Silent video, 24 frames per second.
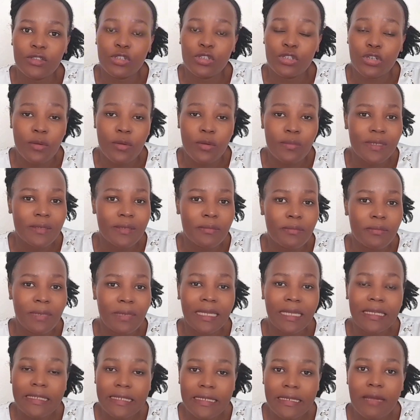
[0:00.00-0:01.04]
jobs,
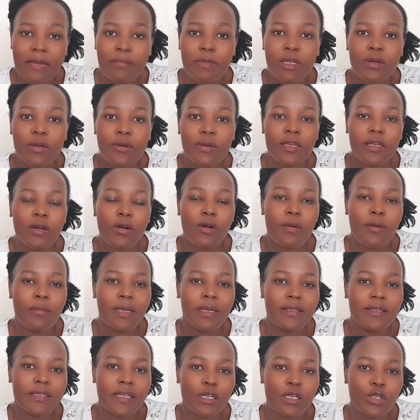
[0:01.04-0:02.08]
please let me know in the
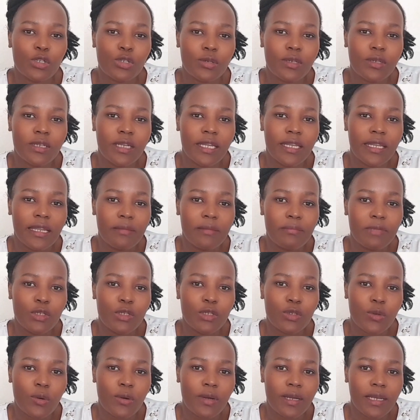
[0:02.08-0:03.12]
comment section, and I'll be
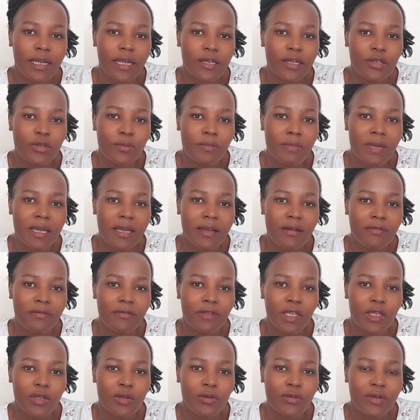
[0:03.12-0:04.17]
so glad to make a
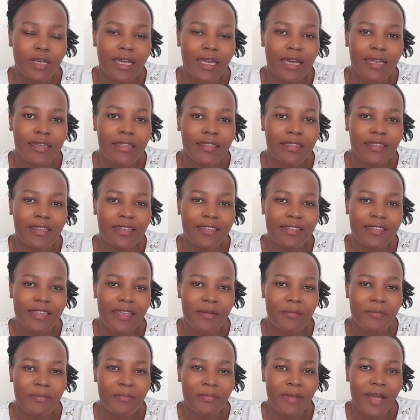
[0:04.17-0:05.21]
video regarding the
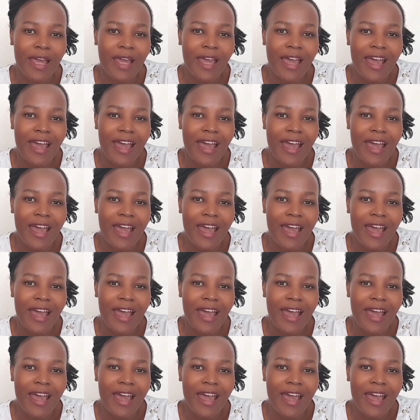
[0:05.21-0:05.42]
same.